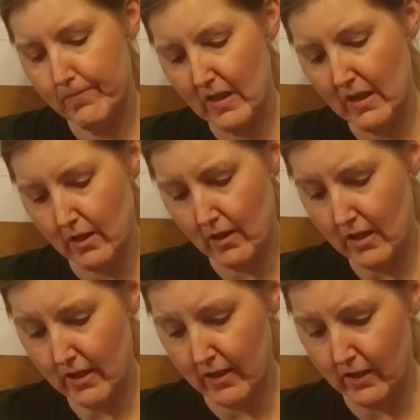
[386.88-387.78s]
any
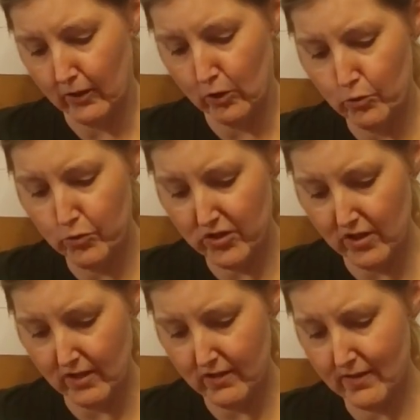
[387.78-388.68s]
kind of
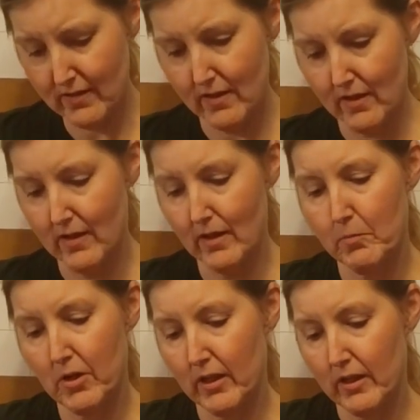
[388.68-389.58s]
looseness, then it
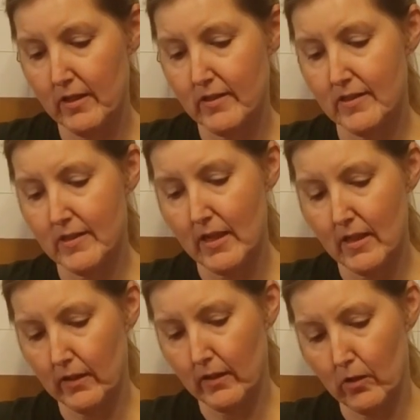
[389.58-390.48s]
probably needs to stay in
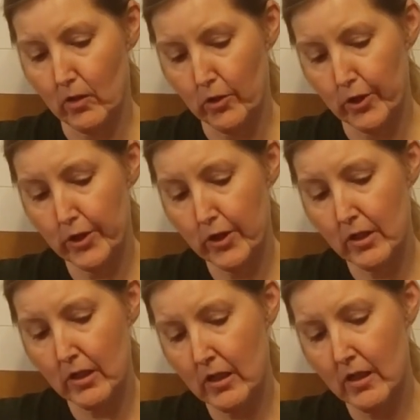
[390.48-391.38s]
a little longer.
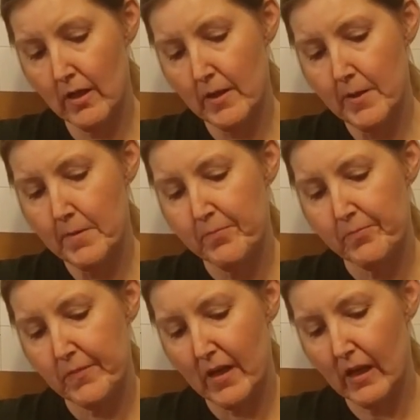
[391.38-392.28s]

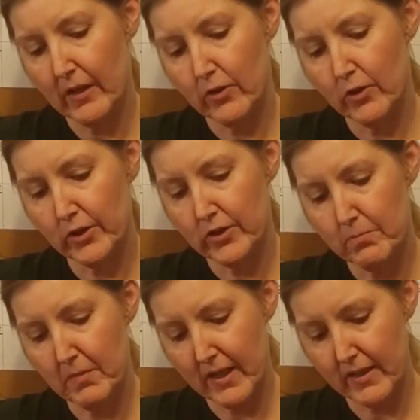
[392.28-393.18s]
I cooked
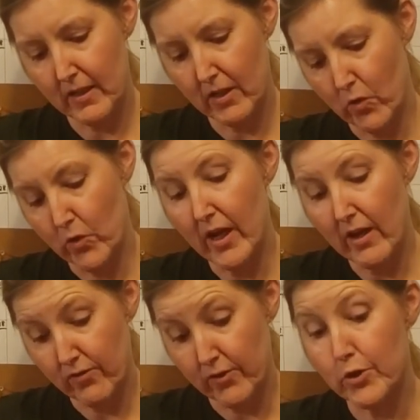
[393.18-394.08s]
mine the other day
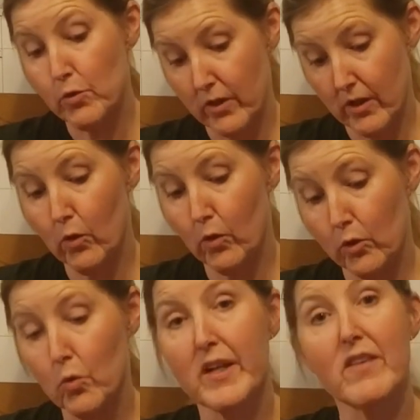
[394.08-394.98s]
for the whole
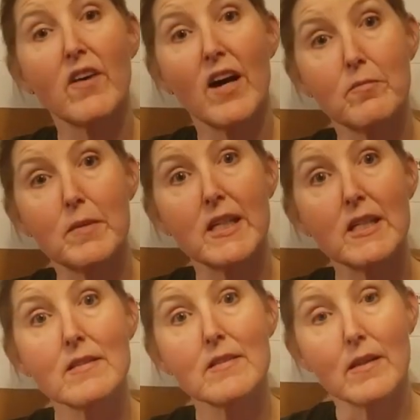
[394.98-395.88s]
25
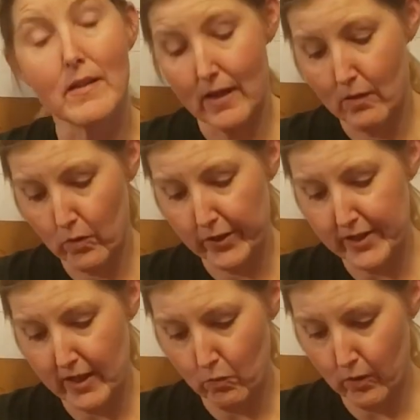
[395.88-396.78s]
minutes, and that worked
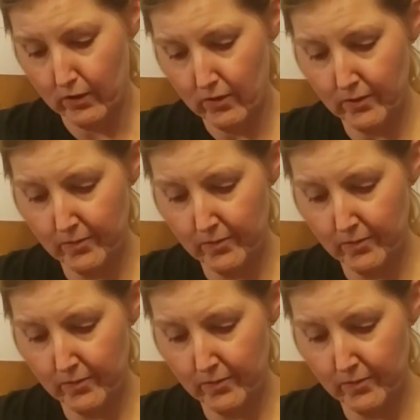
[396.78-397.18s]
out well.